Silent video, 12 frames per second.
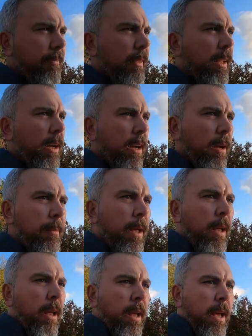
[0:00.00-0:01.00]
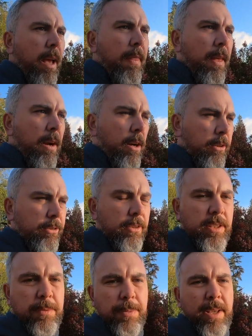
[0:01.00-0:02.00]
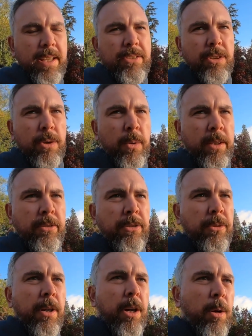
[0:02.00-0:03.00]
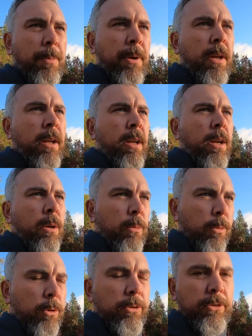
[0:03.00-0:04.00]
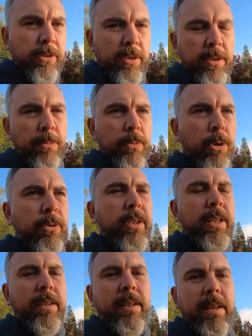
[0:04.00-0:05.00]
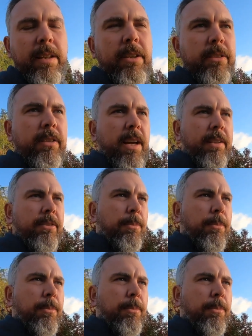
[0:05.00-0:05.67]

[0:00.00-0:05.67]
And then also these plants are going to help root into the hillside, so